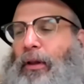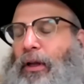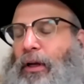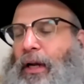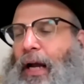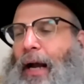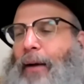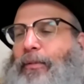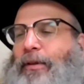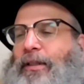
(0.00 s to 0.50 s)

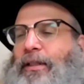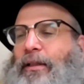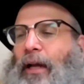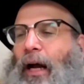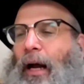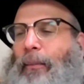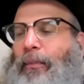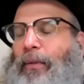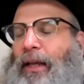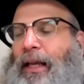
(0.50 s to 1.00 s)
Look, I was
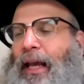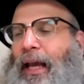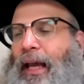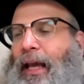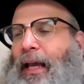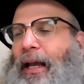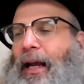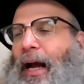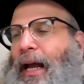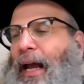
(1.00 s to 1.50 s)
I'm the
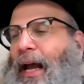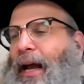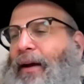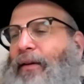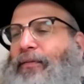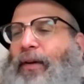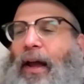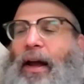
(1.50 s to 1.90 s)
king. I have